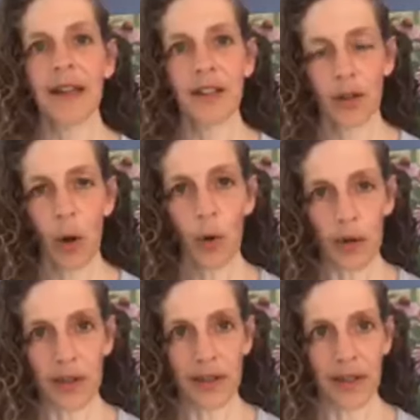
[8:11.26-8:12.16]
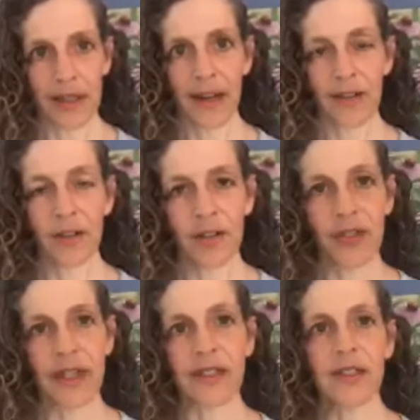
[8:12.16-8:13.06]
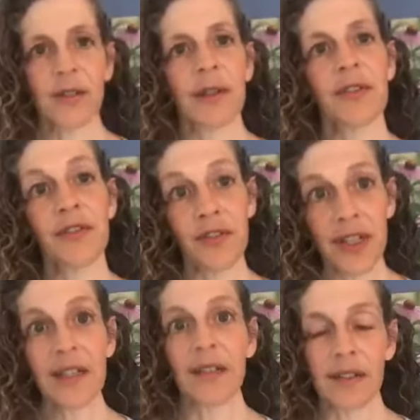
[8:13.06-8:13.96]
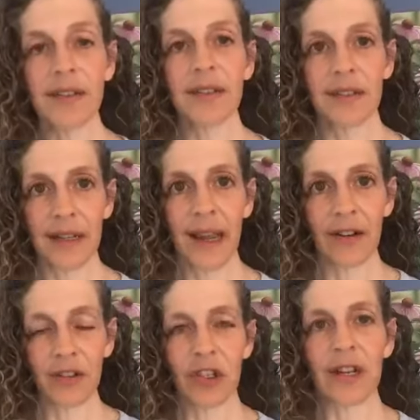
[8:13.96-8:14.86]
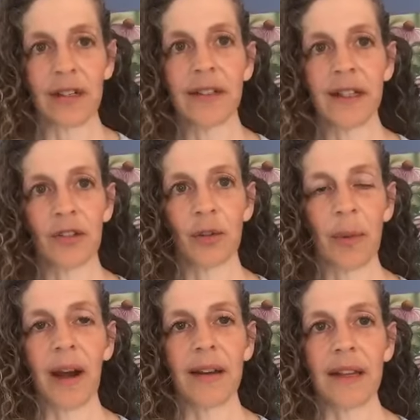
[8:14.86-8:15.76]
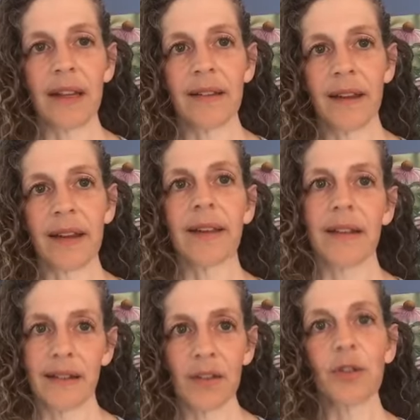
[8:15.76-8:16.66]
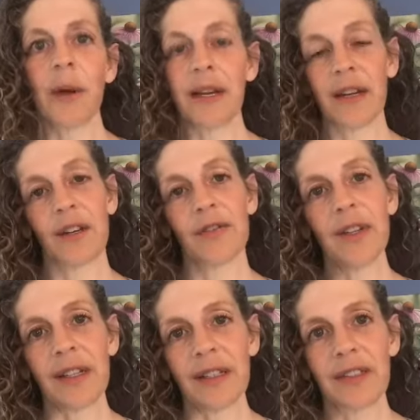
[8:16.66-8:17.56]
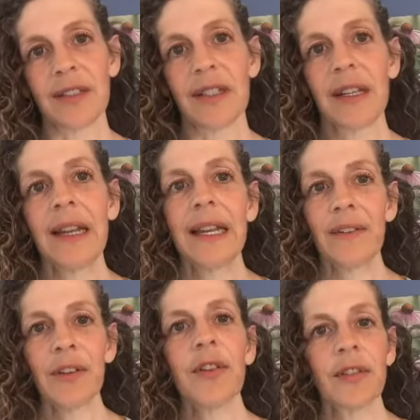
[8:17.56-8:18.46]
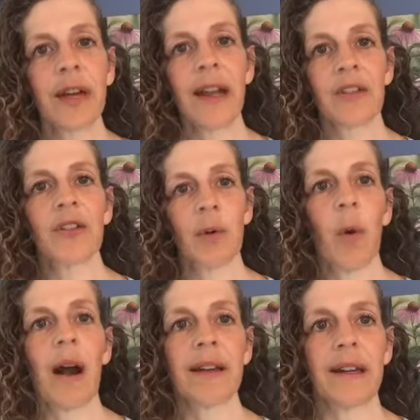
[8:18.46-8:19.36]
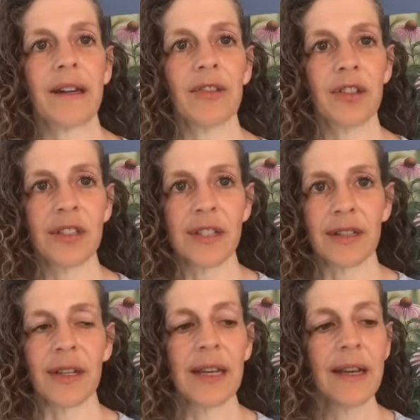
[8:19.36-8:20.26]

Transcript: your core and your feet. So it feels energetically in your body like you're dragging your feet. Even if you're not actually walking, just the